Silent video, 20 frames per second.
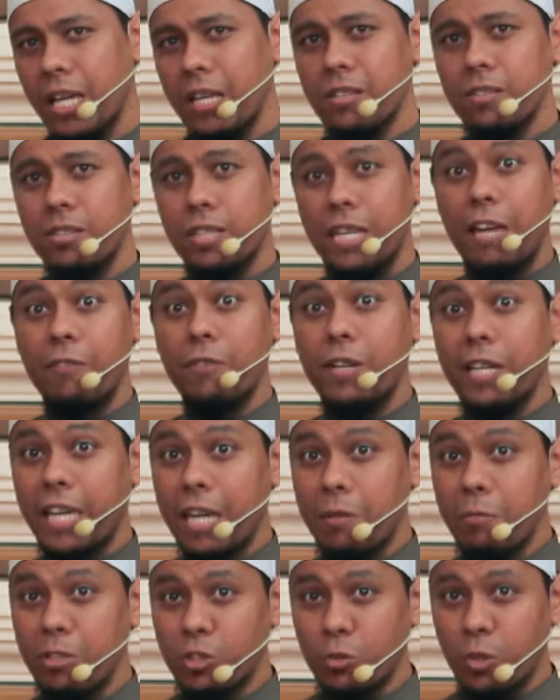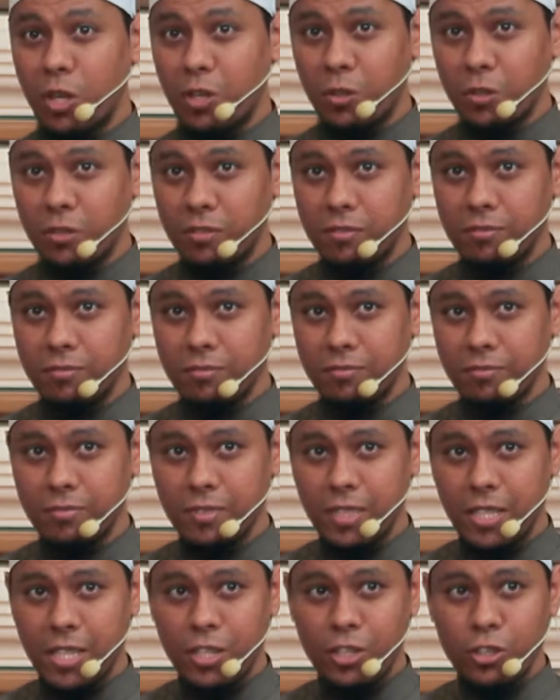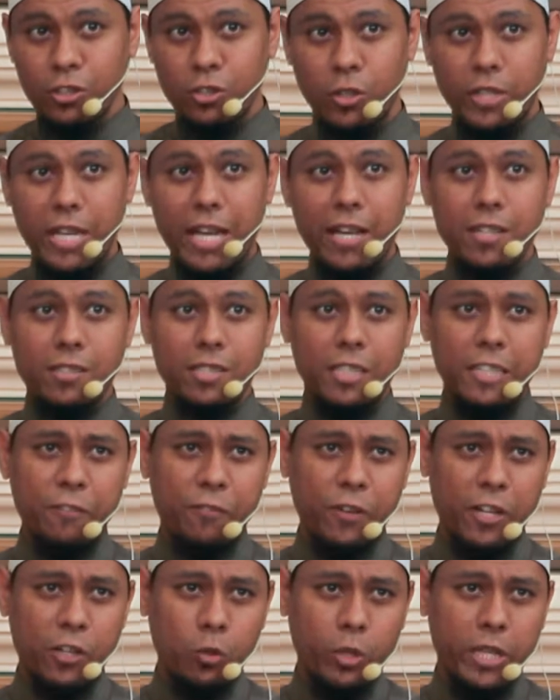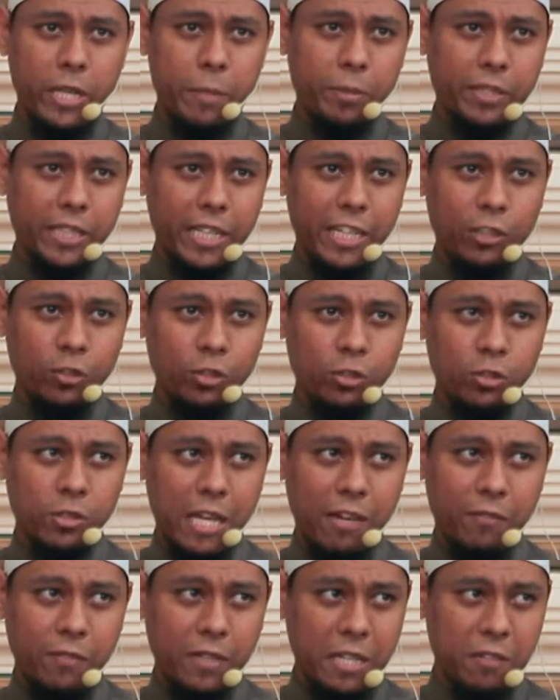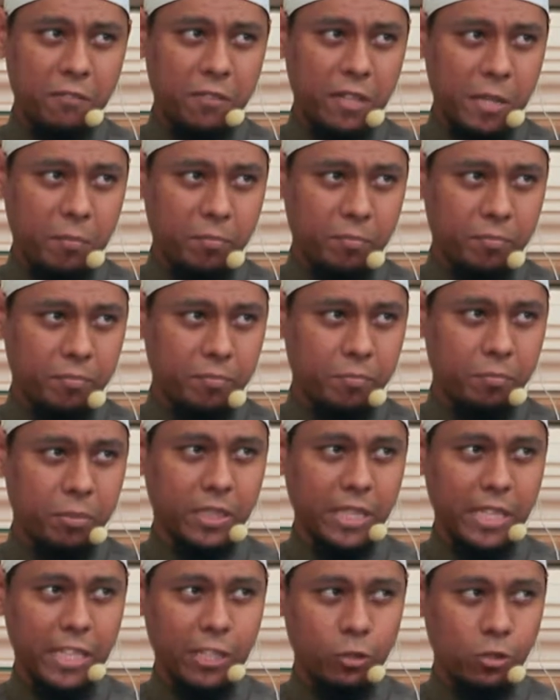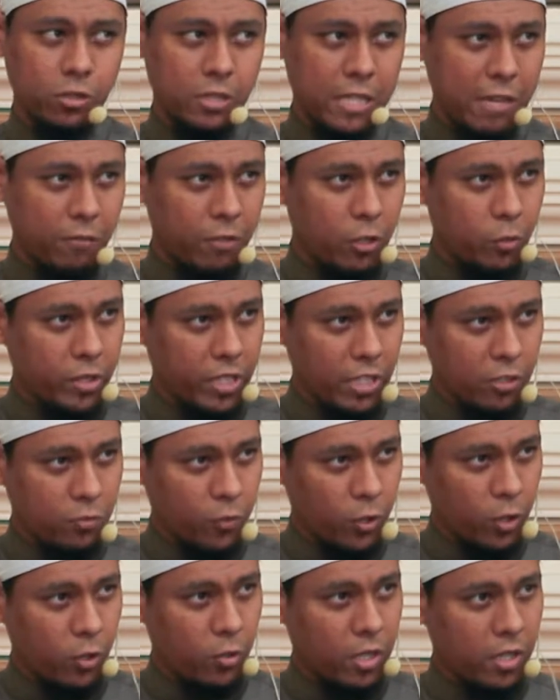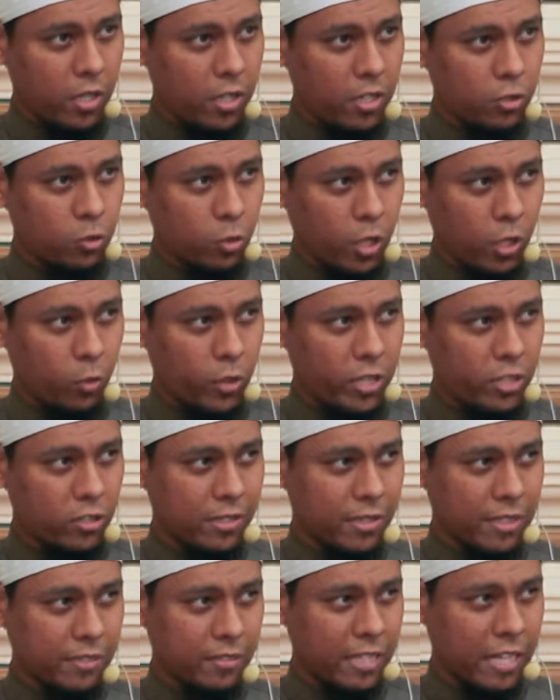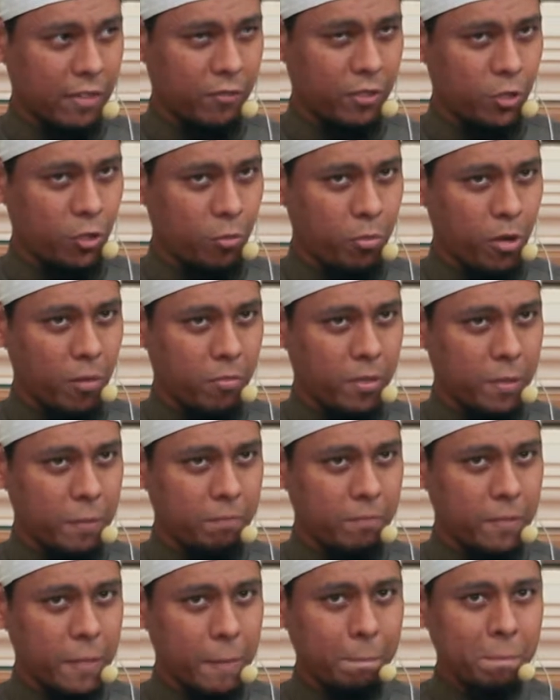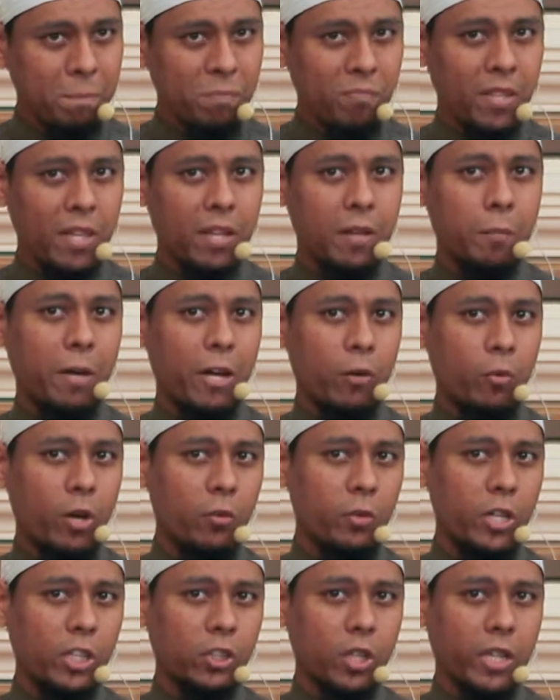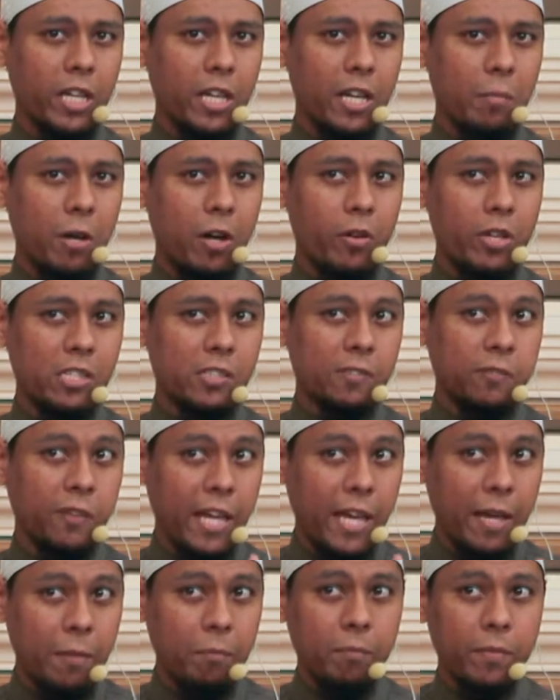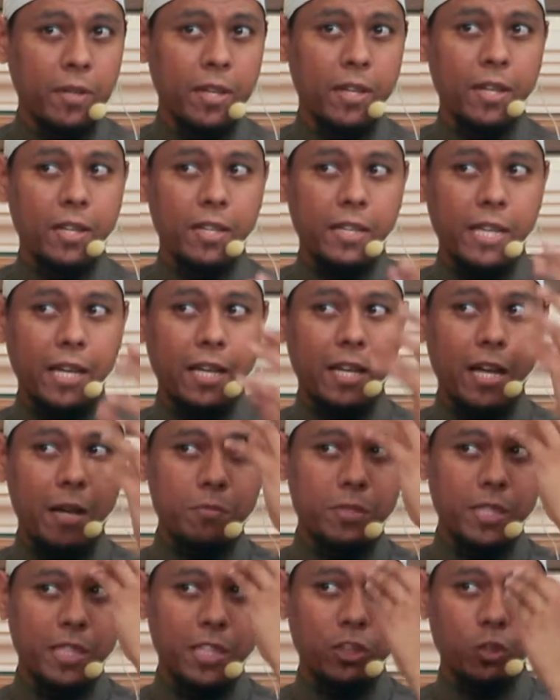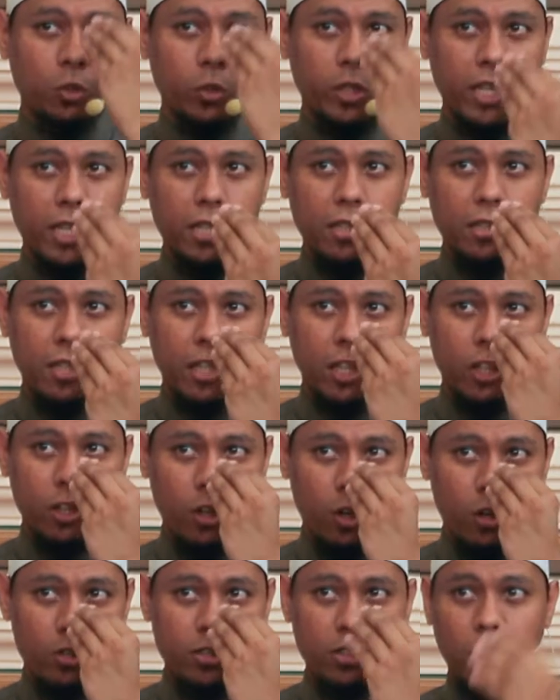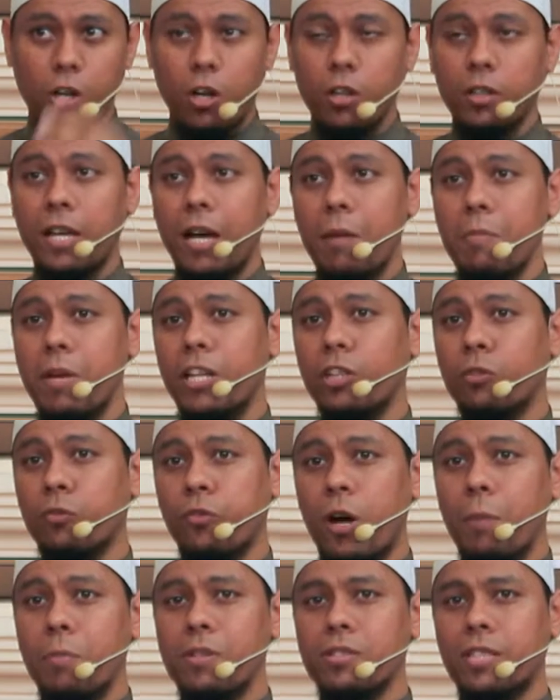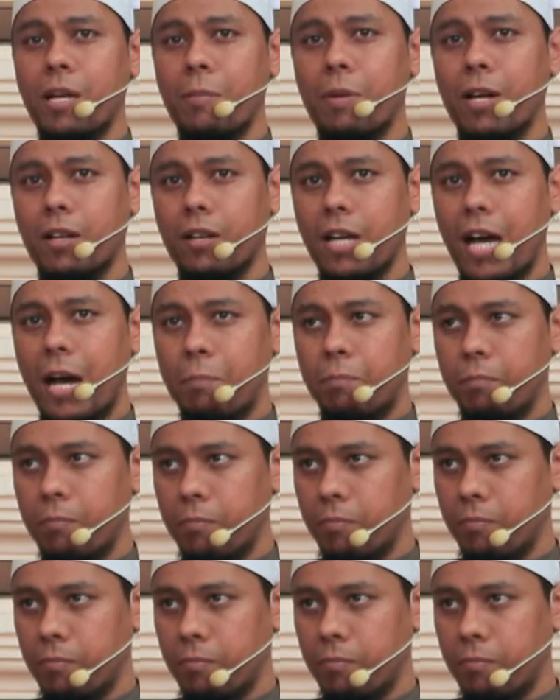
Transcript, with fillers: Saliva can be swallowed. So there is a different ruling pertaining to saliva and phlegm. Pertaining to saliva, we can swallow, uh, swallow any saliva, no problem. But what we are talking about is phlegm that comes any through the nose or come from the stomach up.